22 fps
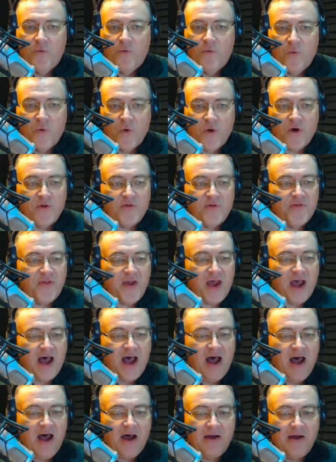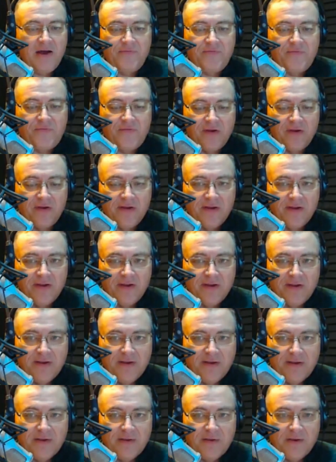worth of
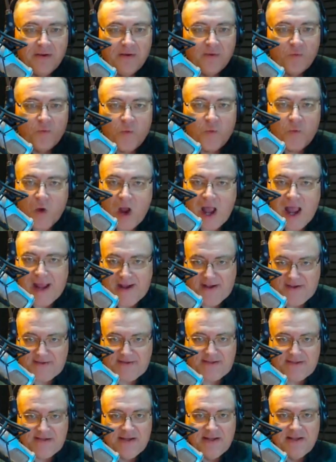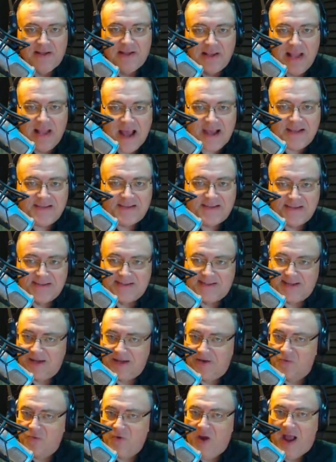rights,
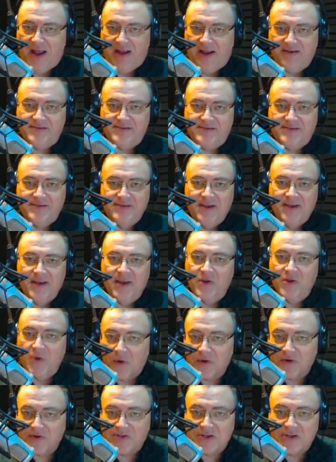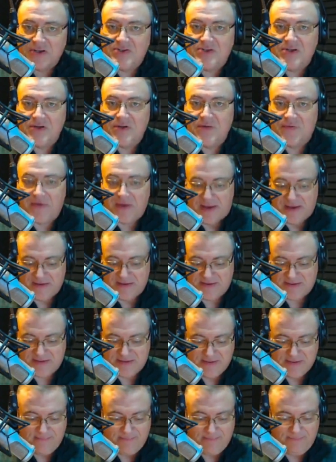licensing rights in order to do
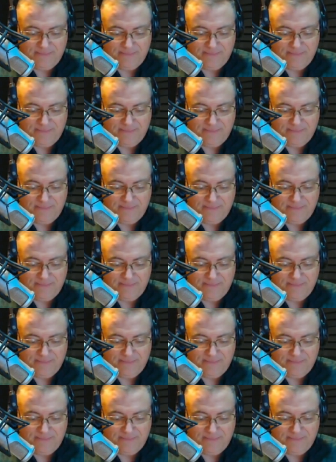this.